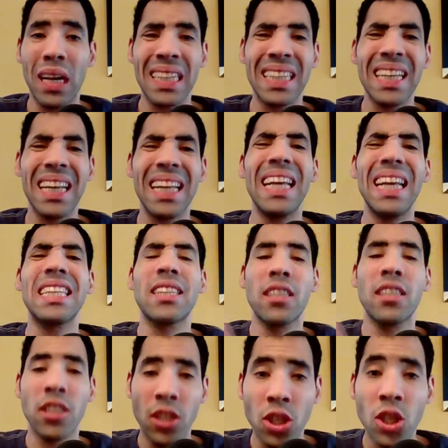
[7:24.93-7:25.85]
It's uh,
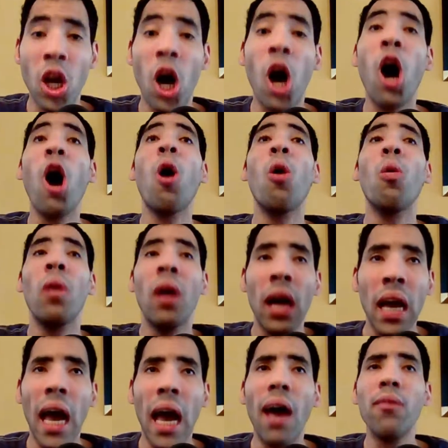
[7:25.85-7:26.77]
it's so
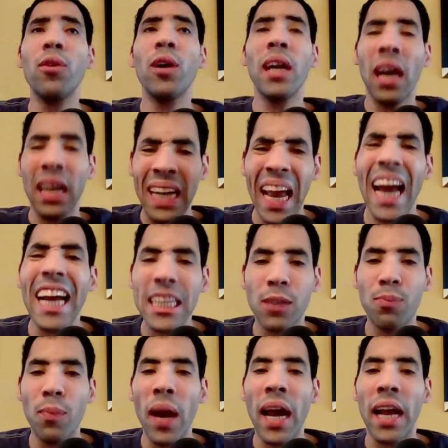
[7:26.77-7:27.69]
heavily on
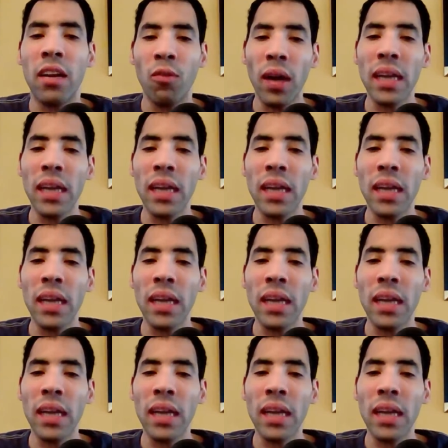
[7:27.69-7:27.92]
X-Men.